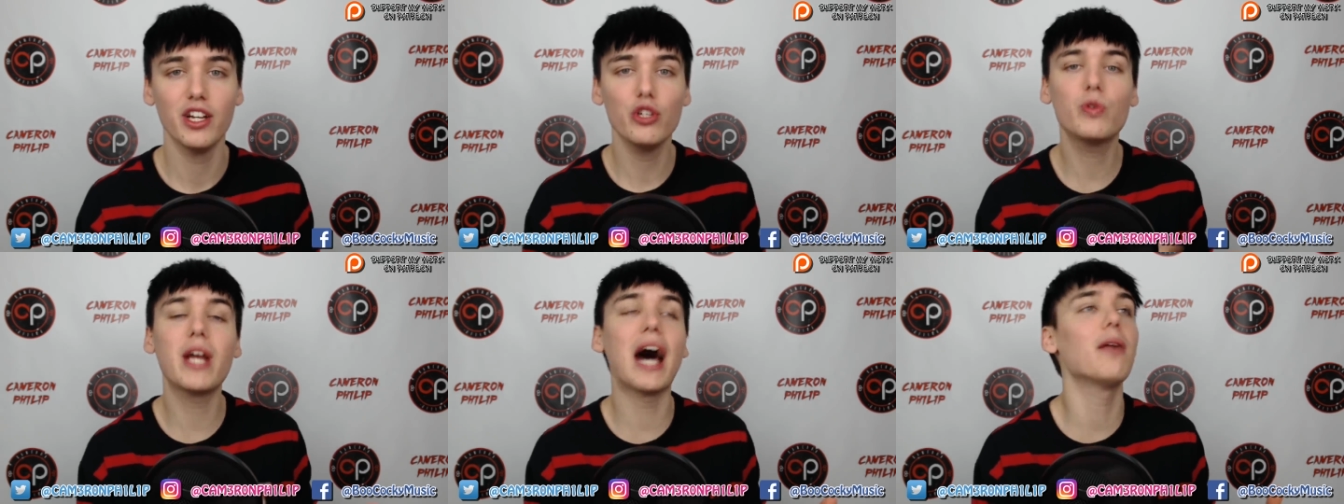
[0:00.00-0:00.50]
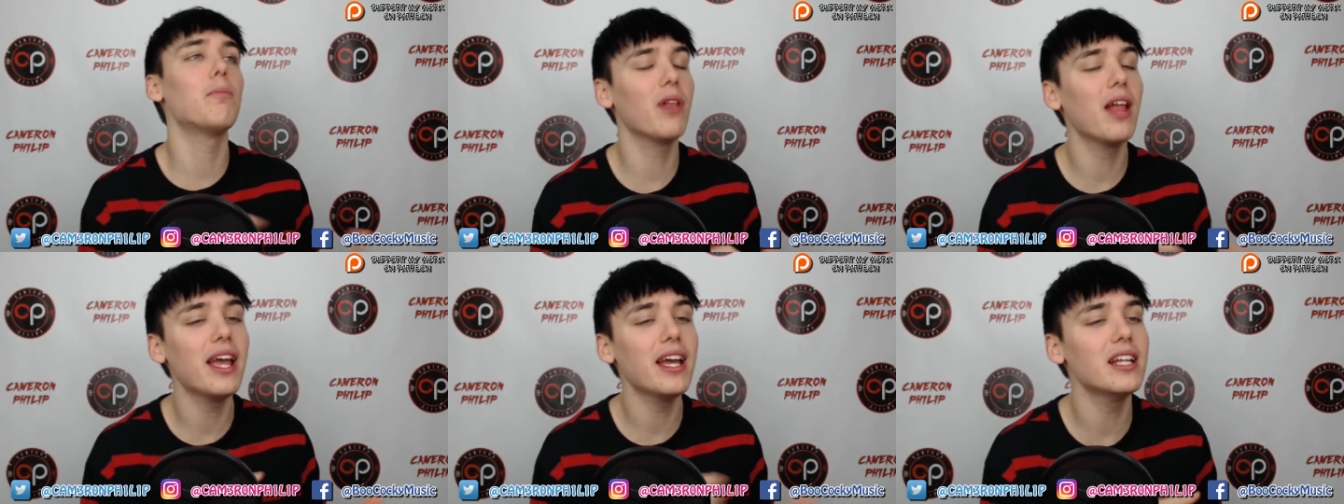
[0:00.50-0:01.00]
You gotta
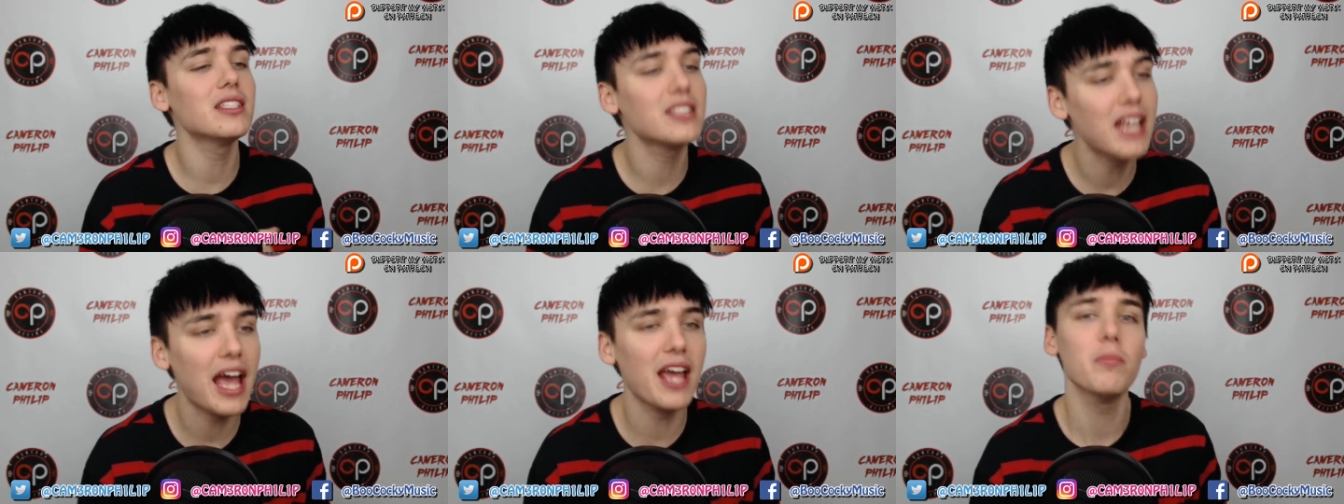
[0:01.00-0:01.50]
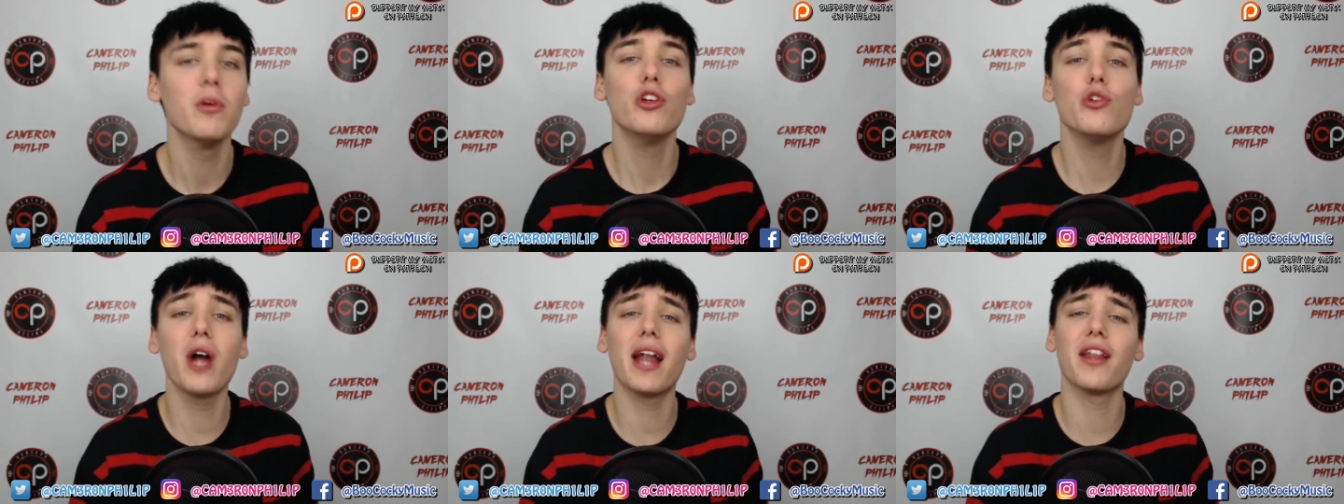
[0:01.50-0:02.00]
play this game.
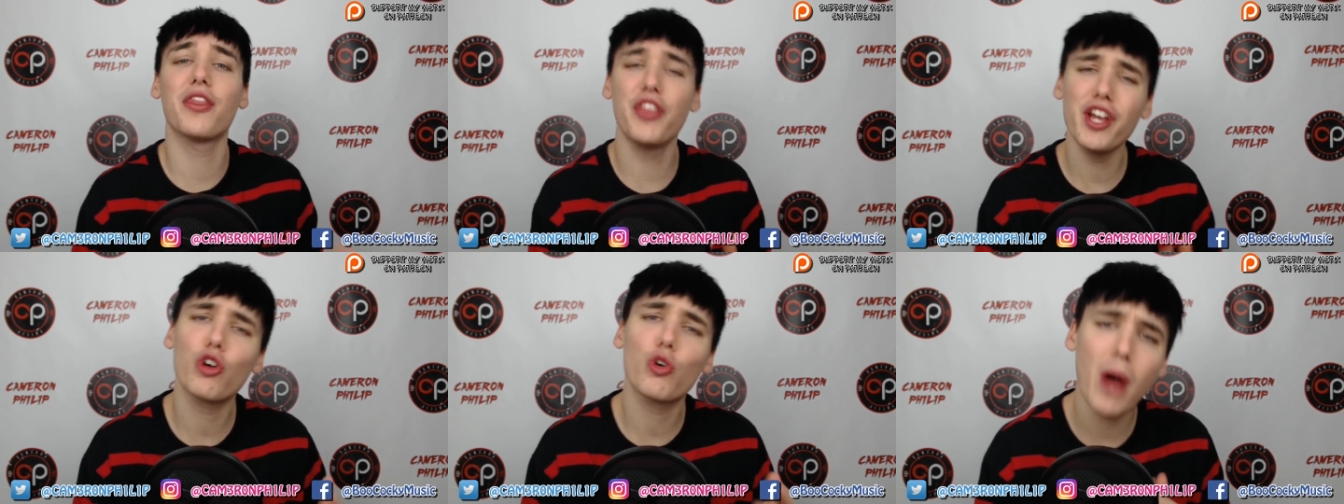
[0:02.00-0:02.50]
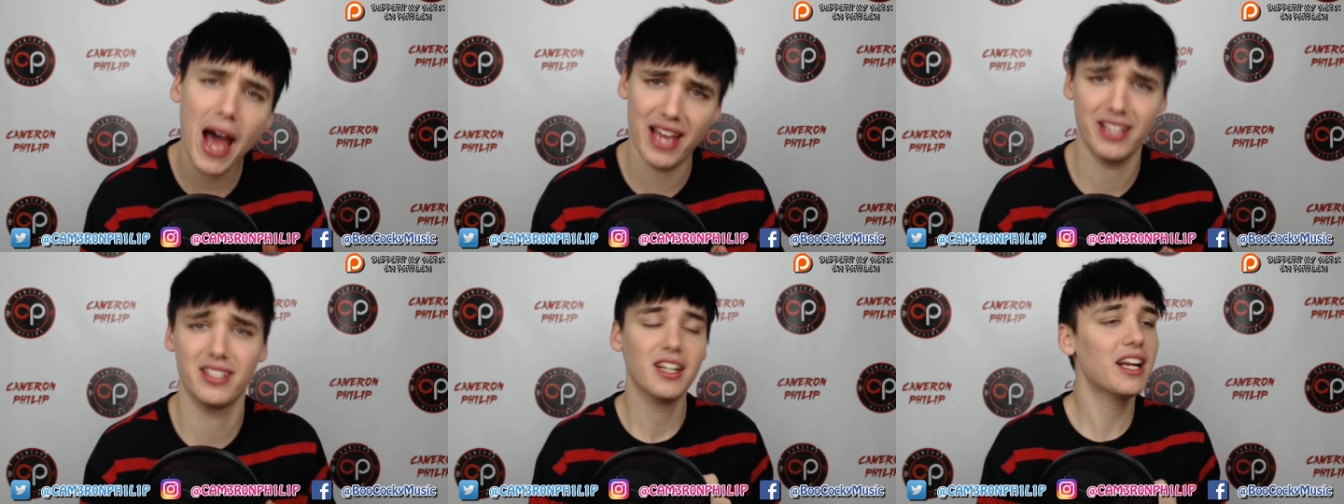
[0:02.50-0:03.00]
You gotta
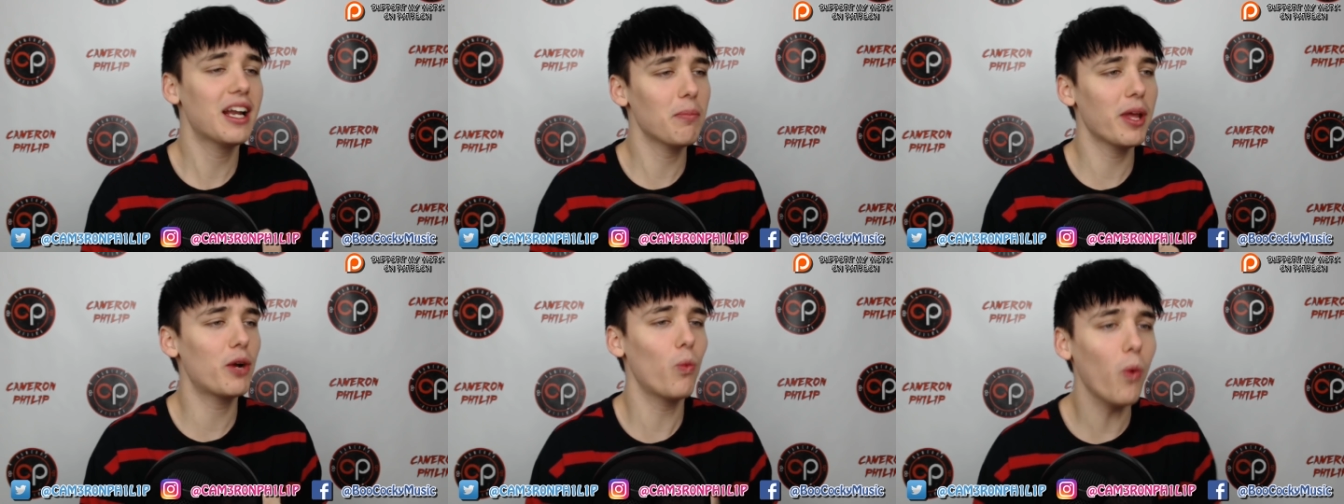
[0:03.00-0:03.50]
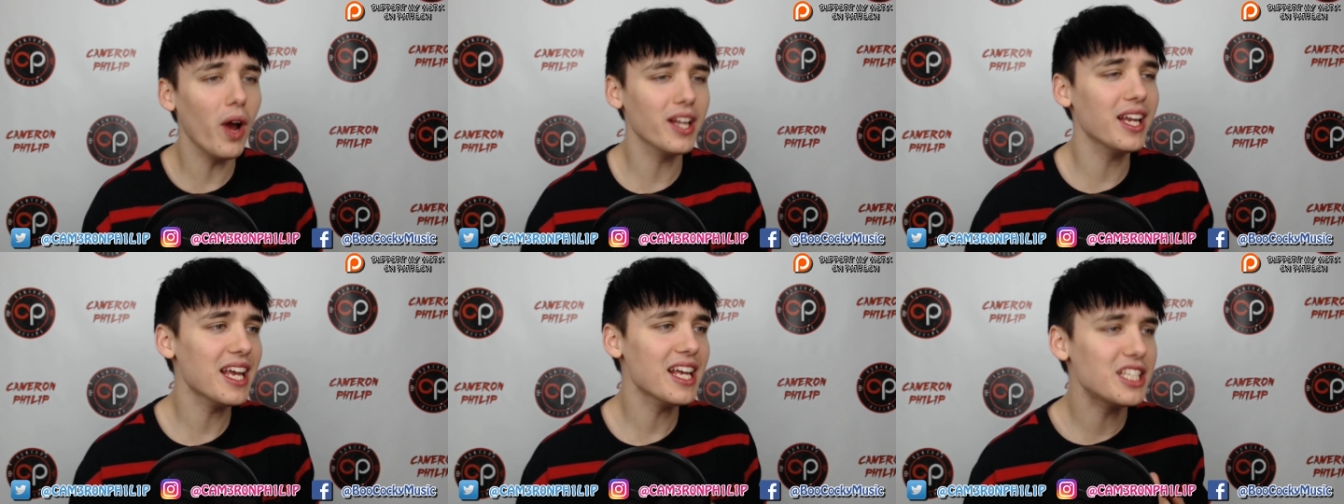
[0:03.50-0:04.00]
theorize. And I'm like, what
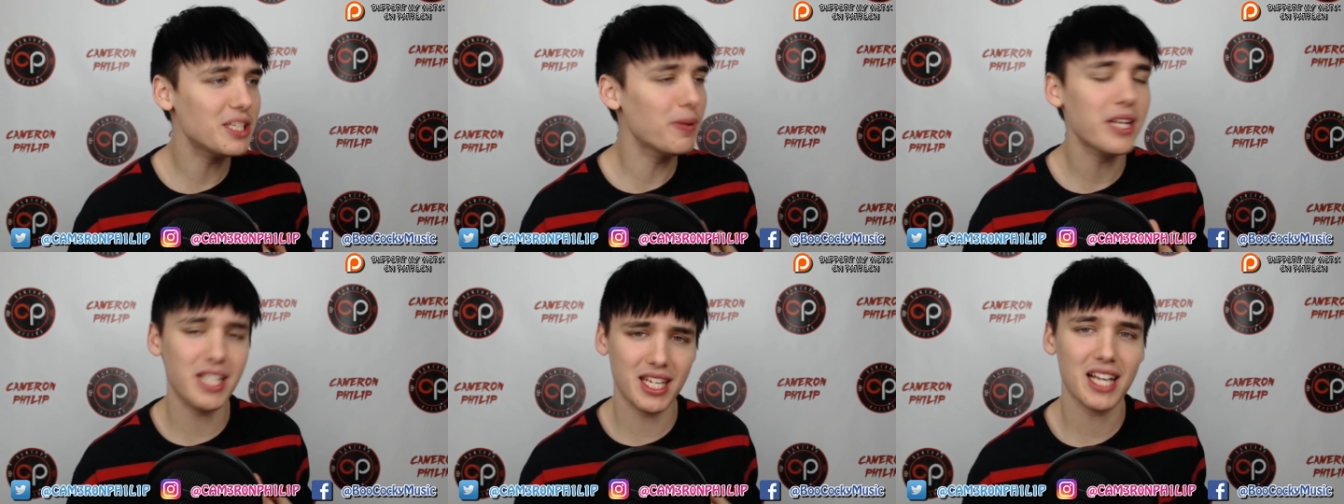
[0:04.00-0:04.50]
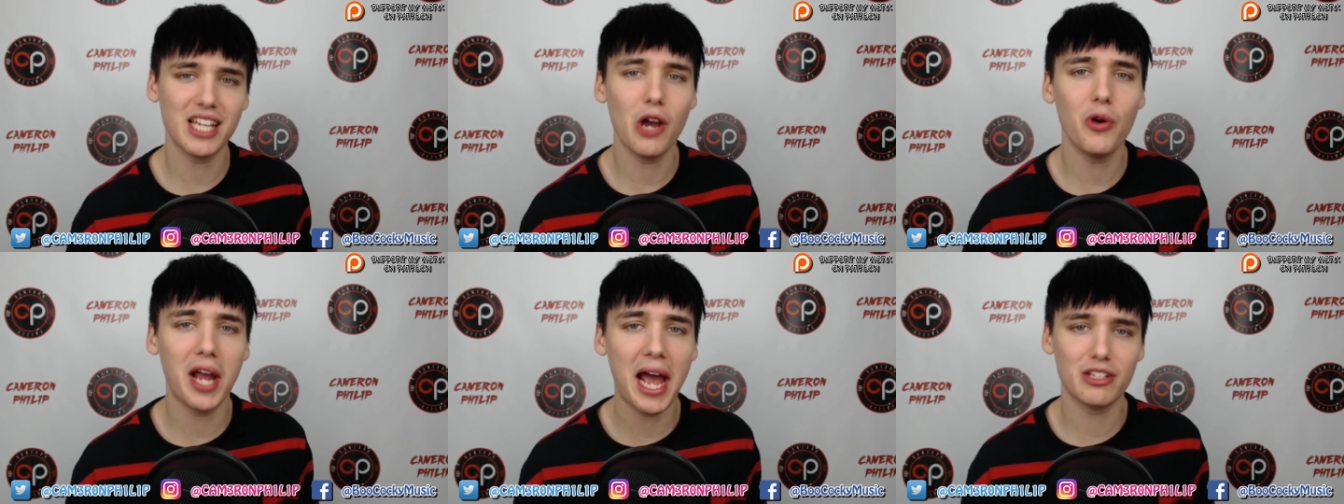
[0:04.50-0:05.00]
is BTS
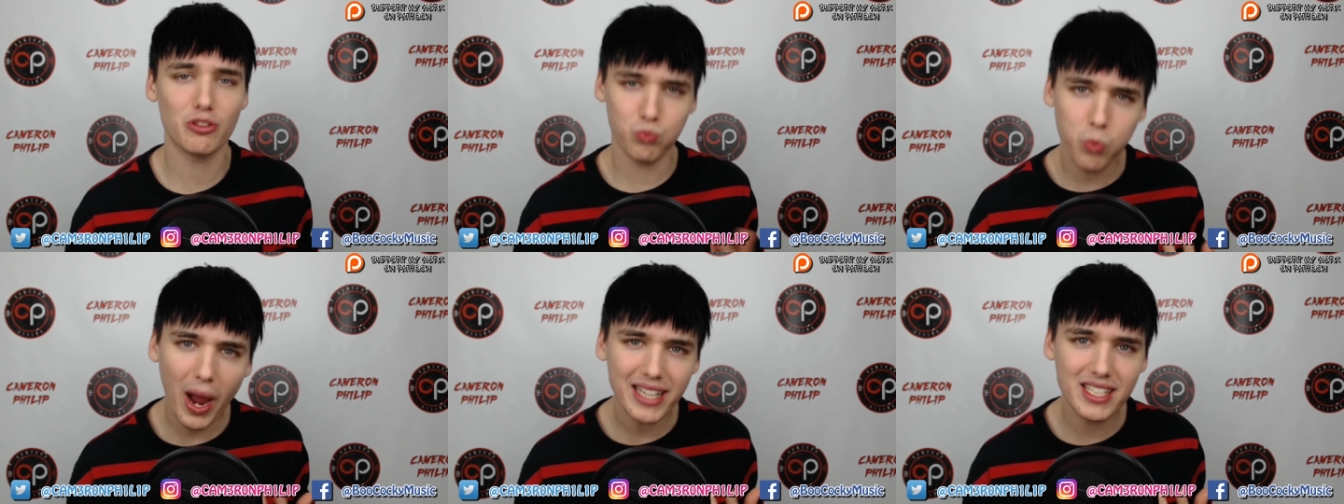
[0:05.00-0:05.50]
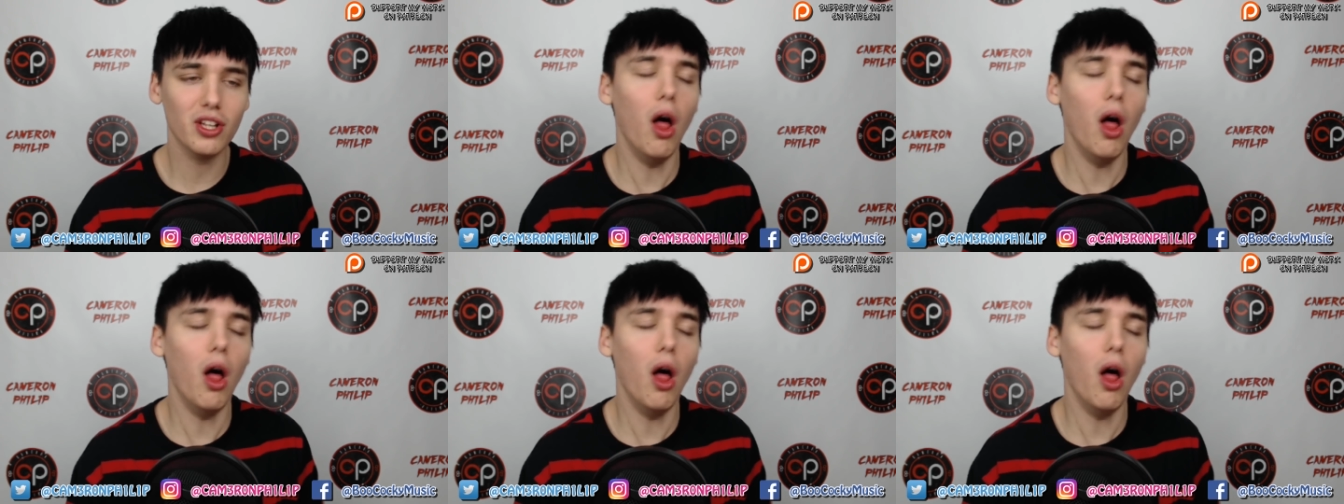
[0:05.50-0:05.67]
Outcast? What?